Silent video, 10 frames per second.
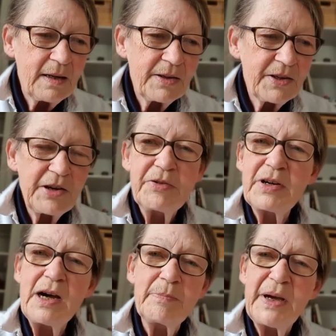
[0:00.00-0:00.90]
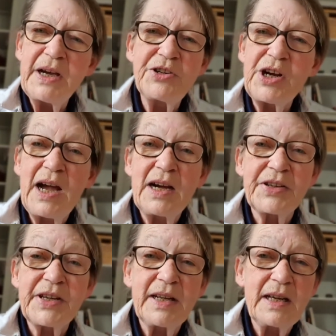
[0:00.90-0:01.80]
So you can't paint your house
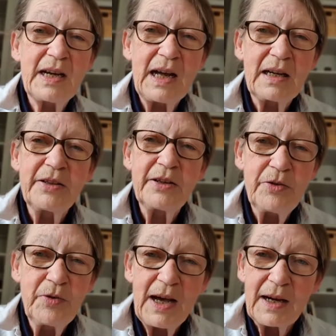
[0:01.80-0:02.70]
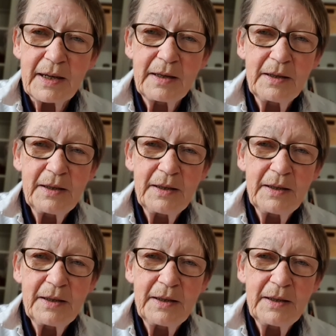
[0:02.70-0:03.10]
any colour that you like.